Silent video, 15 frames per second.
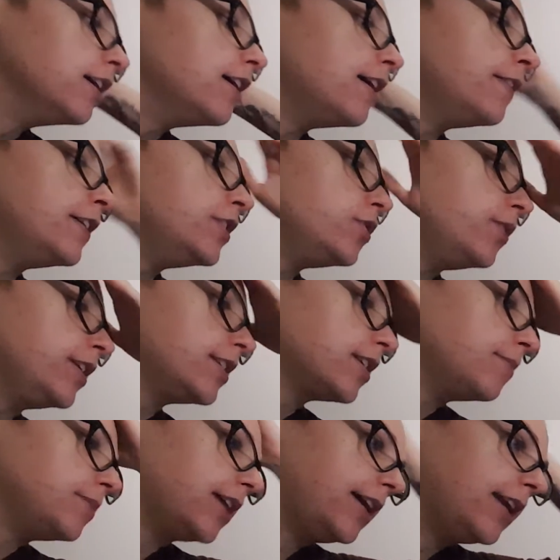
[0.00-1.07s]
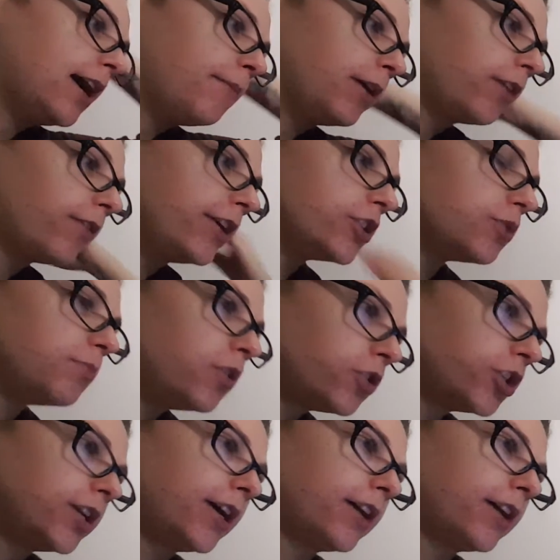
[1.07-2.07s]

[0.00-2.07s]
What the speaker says: and then doing some dynamic range of motion